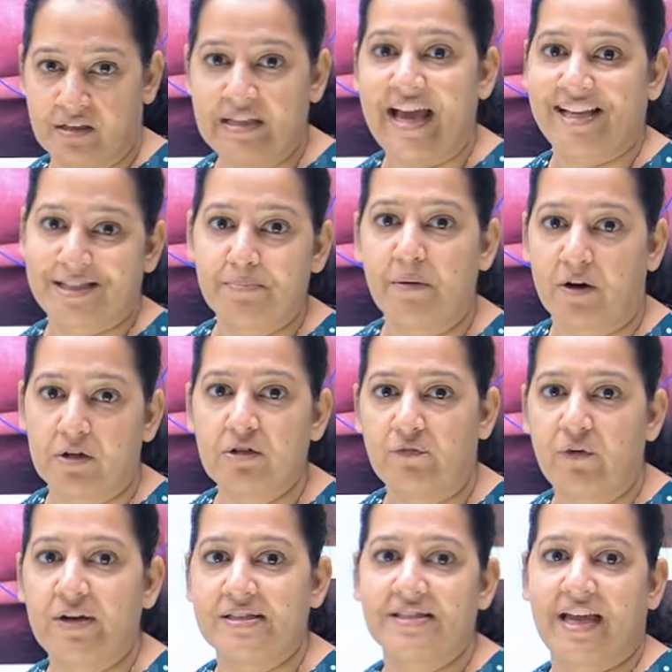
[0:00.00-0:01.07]
the expert, the
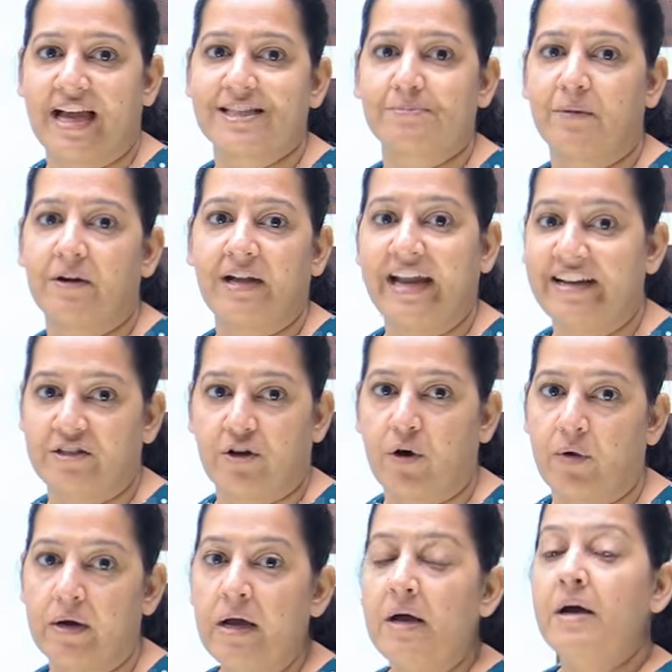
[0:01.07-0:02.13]
forensic expert later
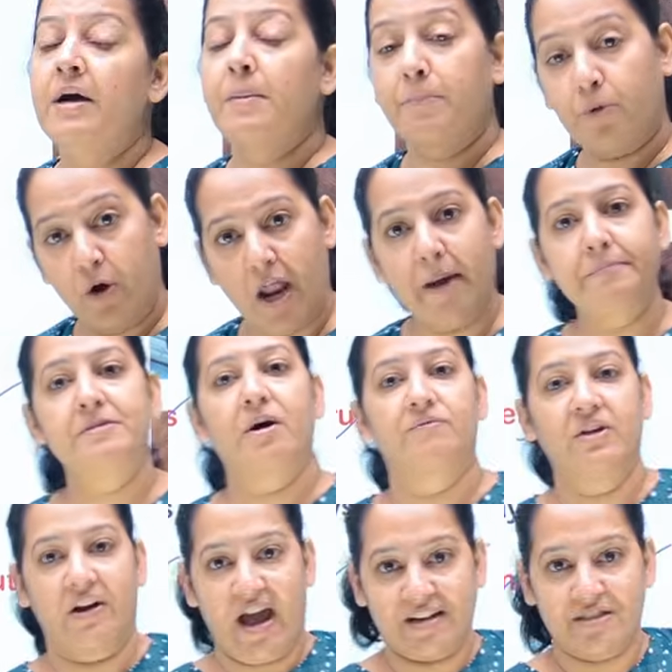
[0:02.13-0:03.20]
on. Prolapse of the
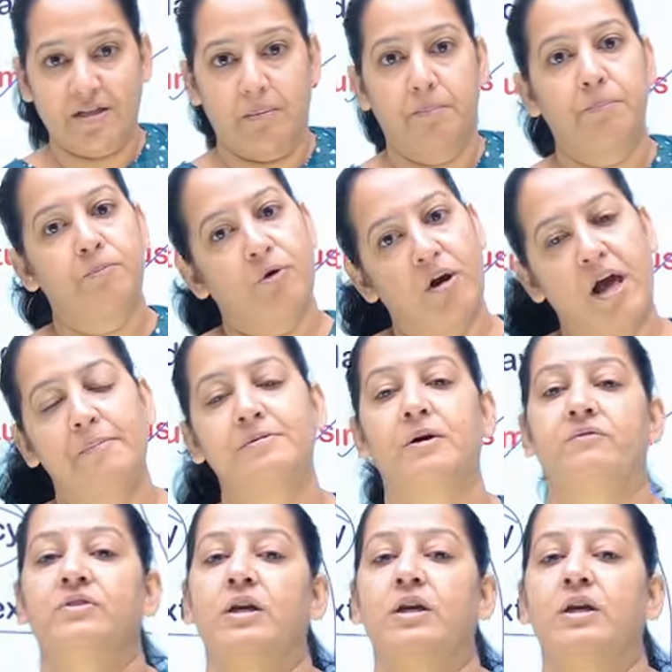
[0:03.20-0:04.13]
rectum, prolapse of the